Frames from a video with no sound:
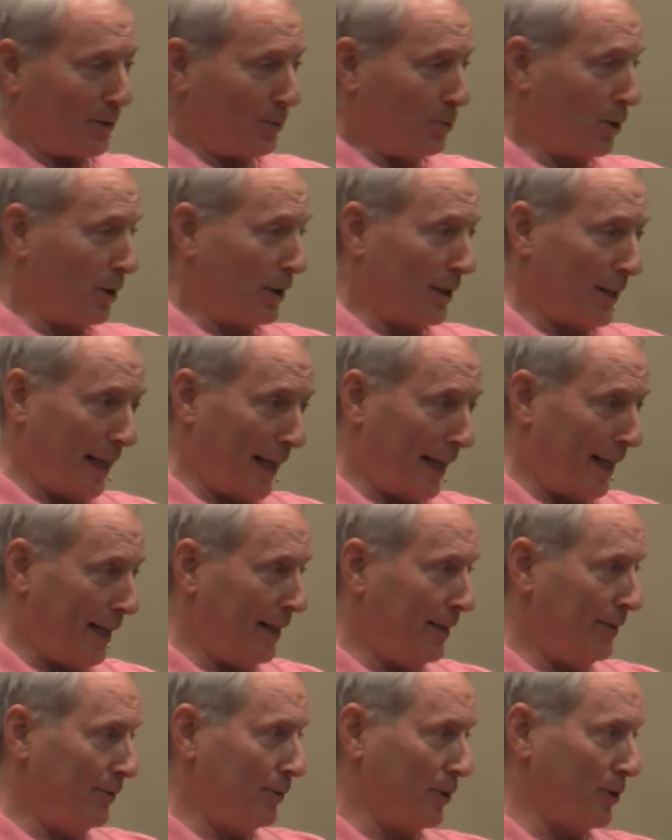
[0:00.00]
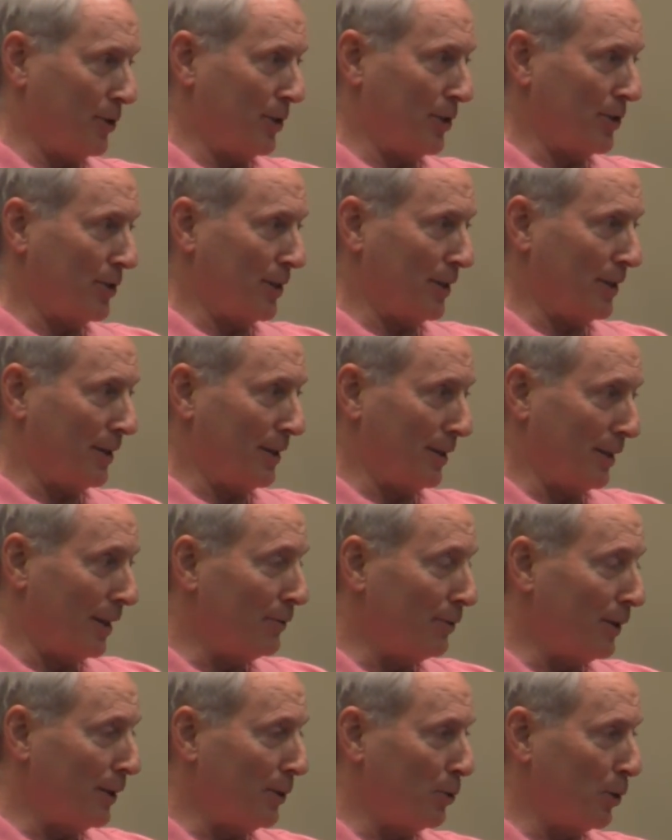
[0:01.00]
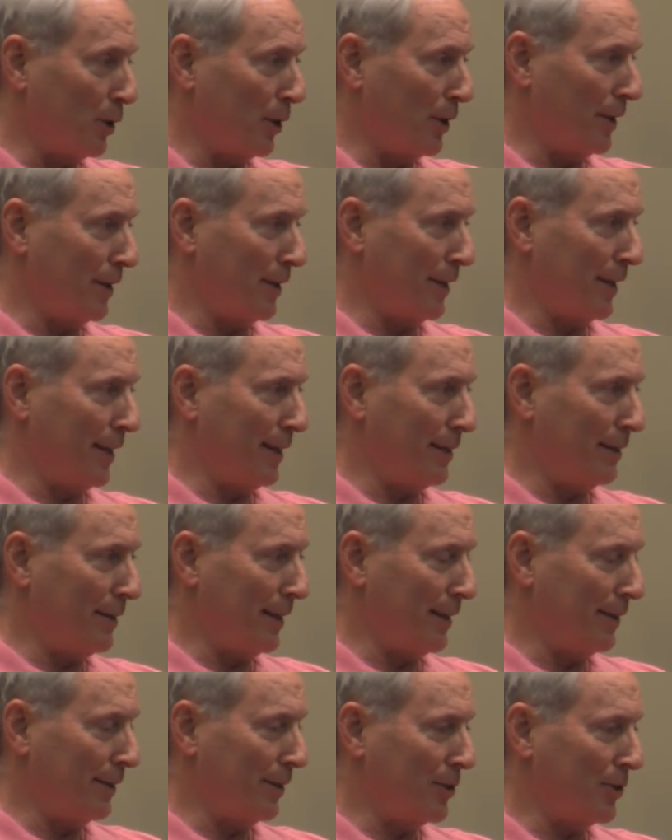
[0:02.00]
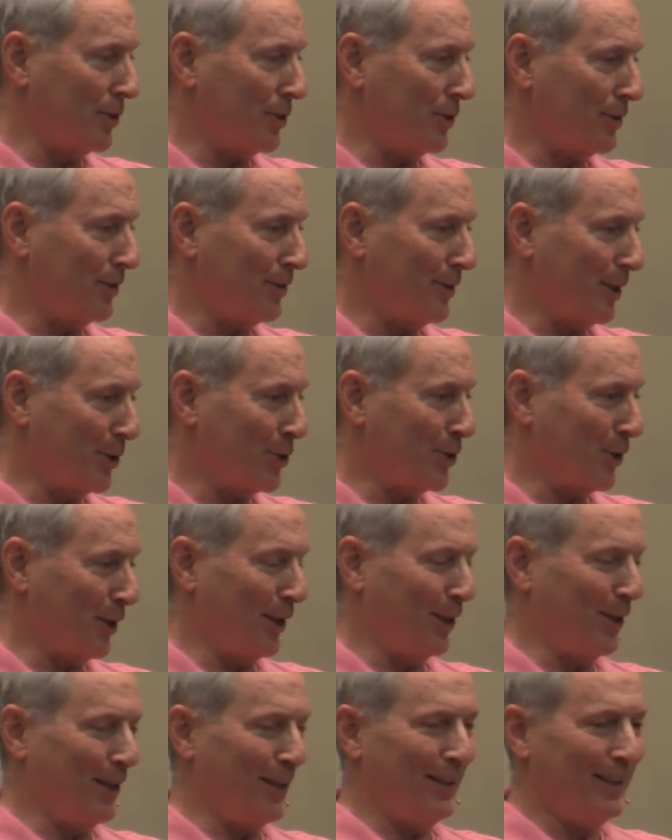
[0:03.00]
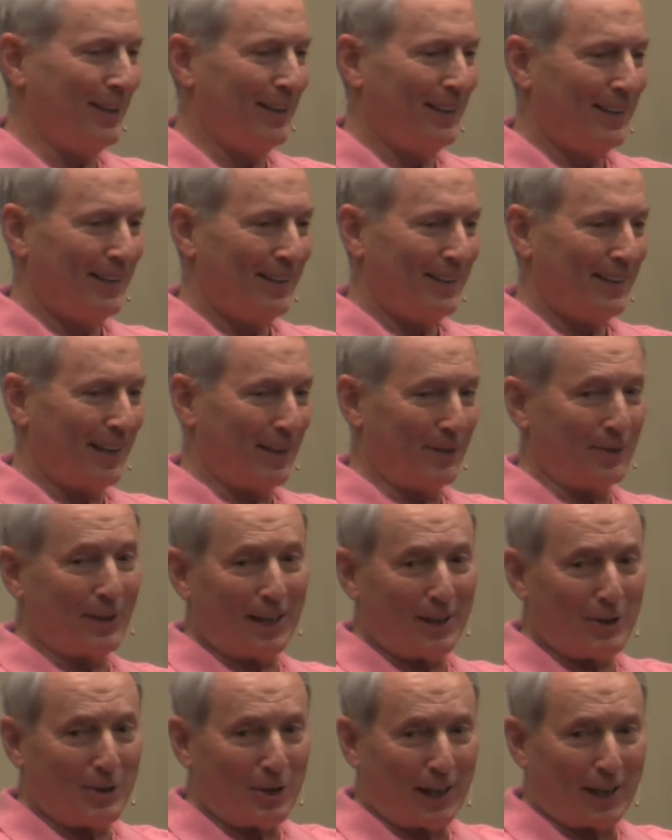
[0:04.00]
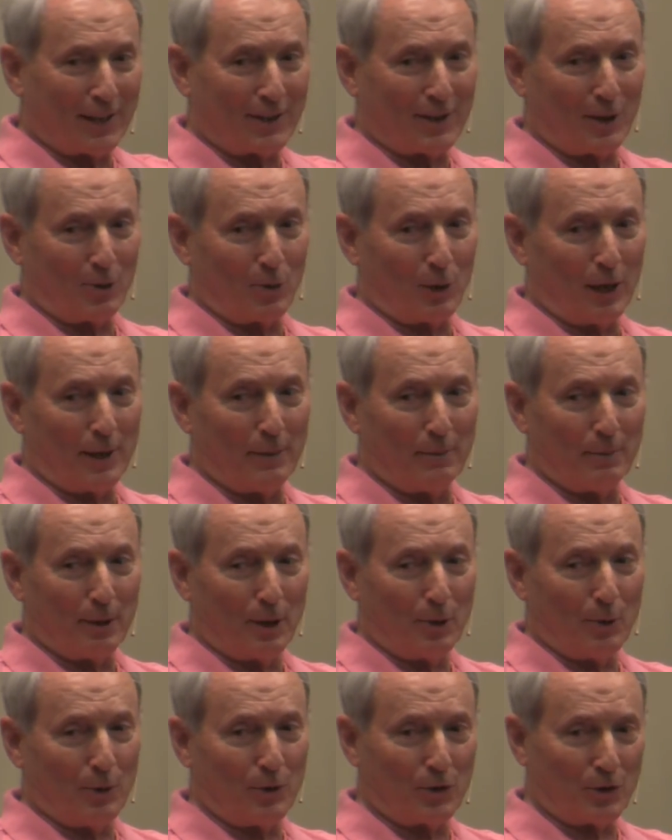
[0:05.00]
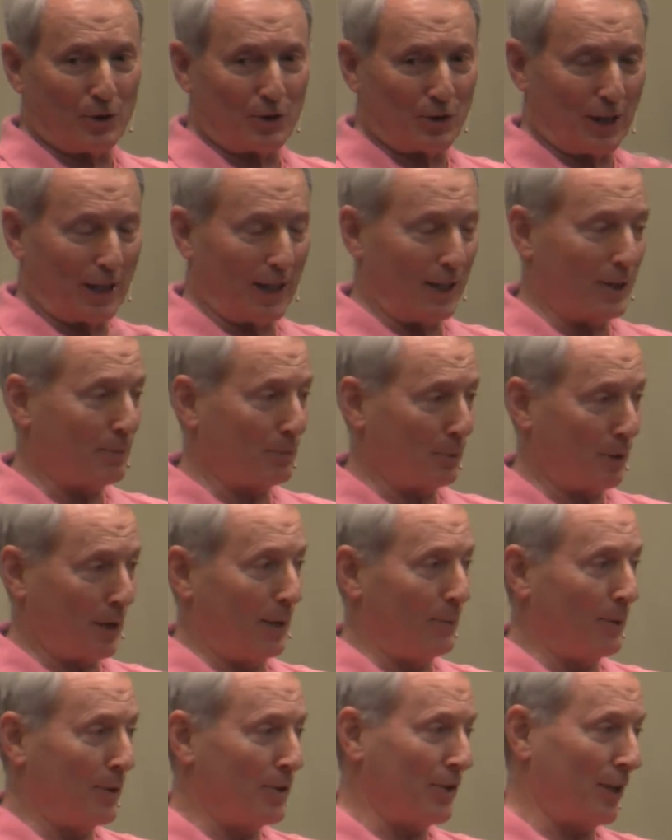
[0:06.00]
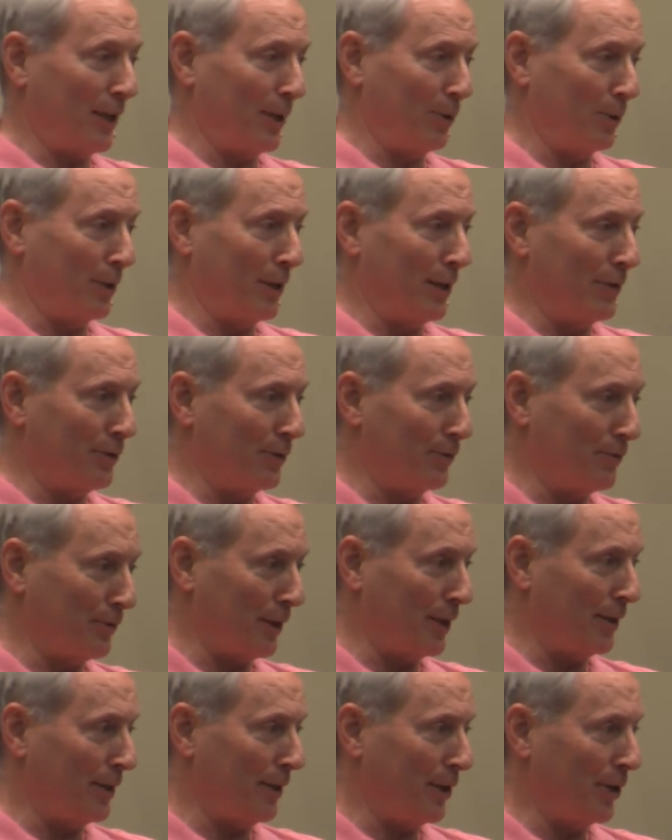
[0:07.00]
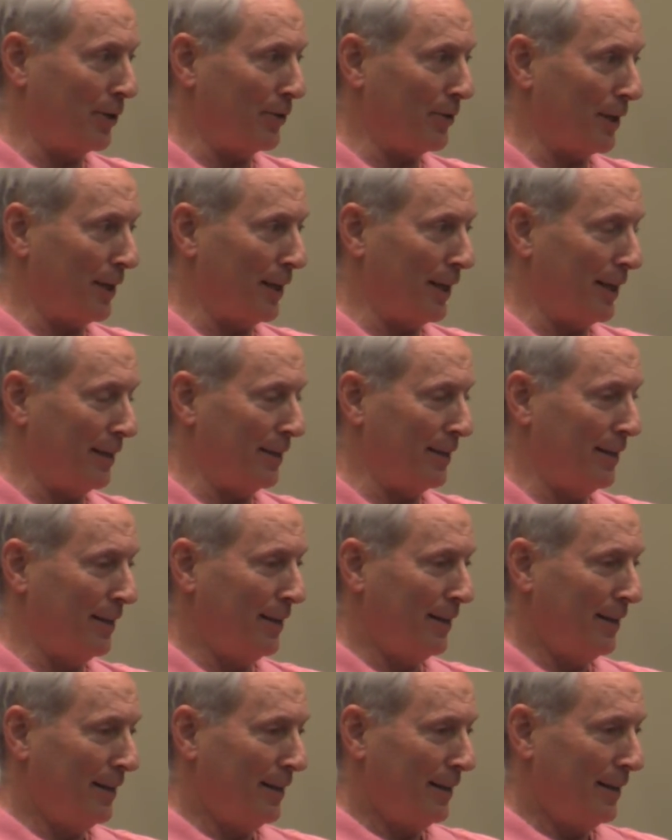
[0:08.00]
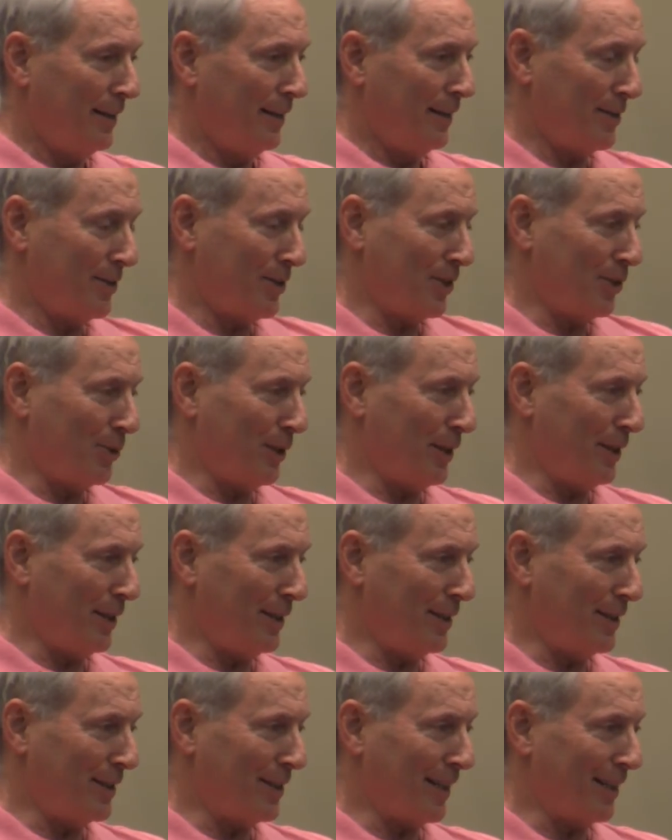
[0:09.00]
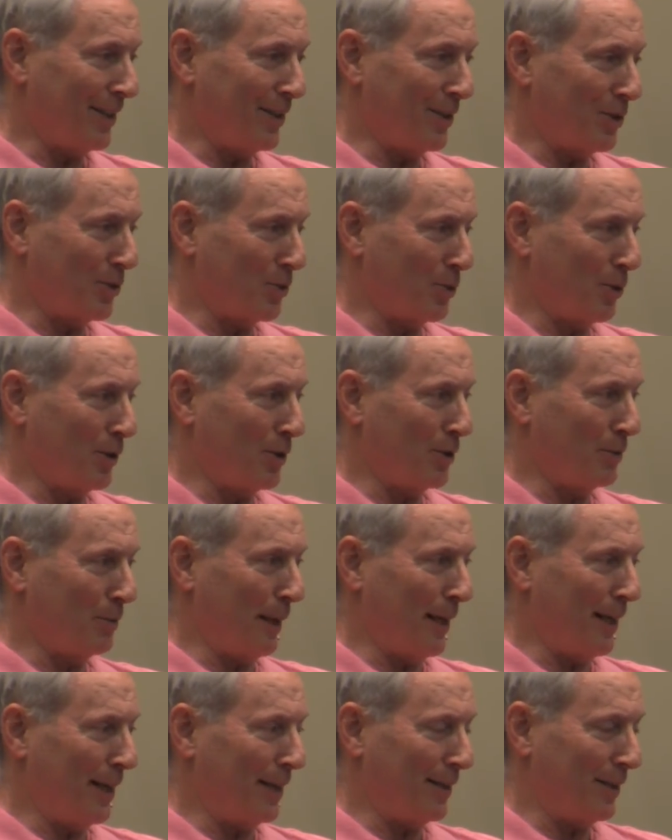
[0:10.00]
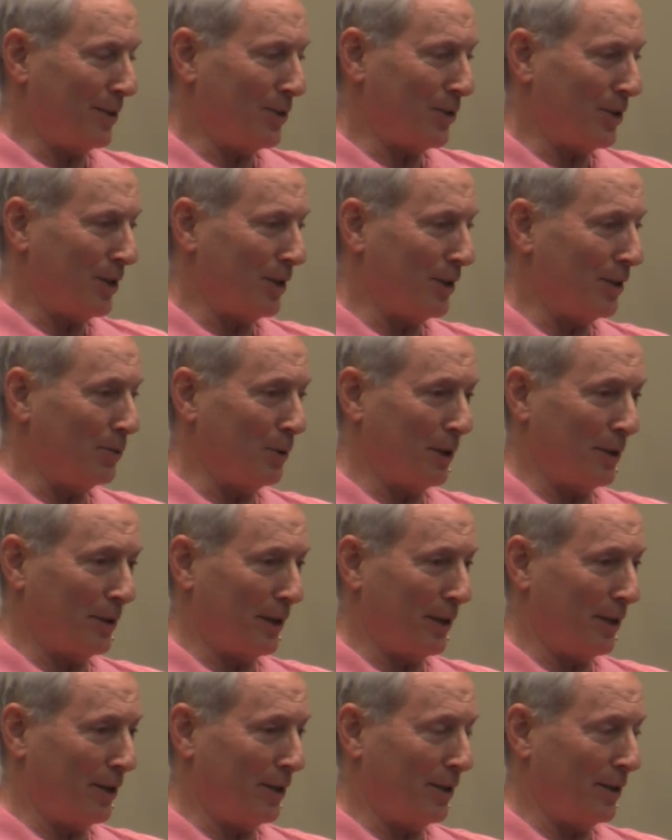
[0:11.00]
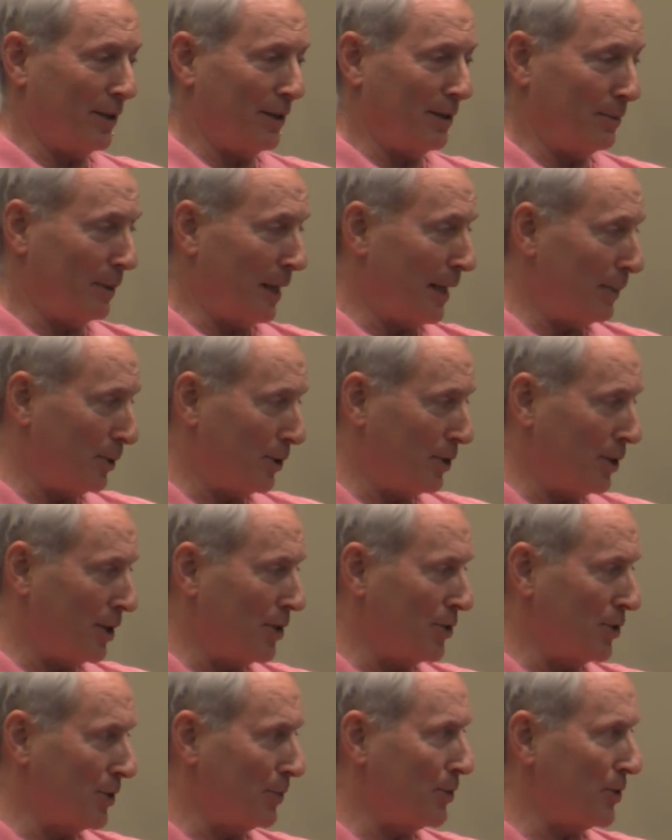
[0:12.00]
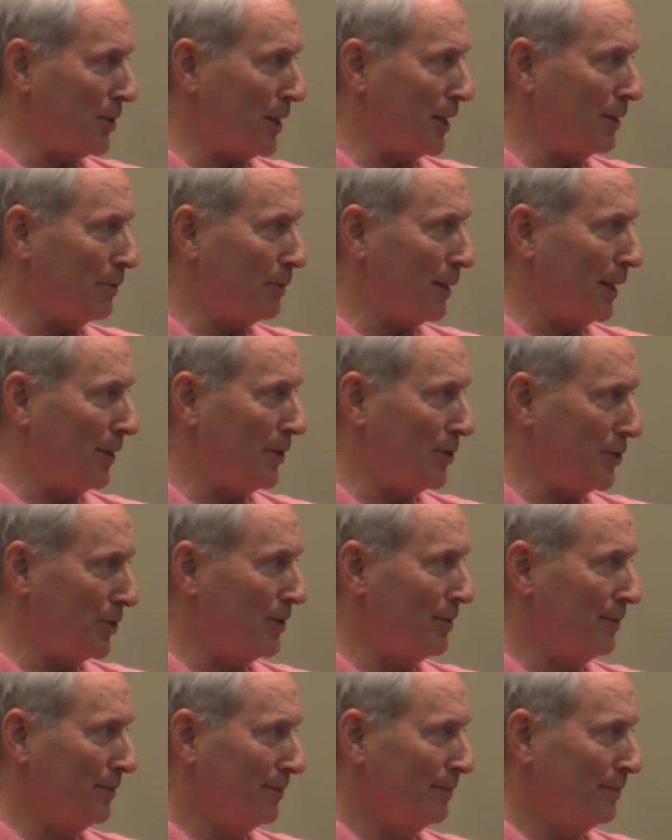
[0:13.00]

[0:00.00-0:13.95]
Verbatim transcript: the word gay, which is a, a lovely word in the English dictionary. They've hijacked our rainbow, which is God's promise that He will never flood the earth again. And so we need to take those words back. Let's call them what they are. The Bible calls them sodomites.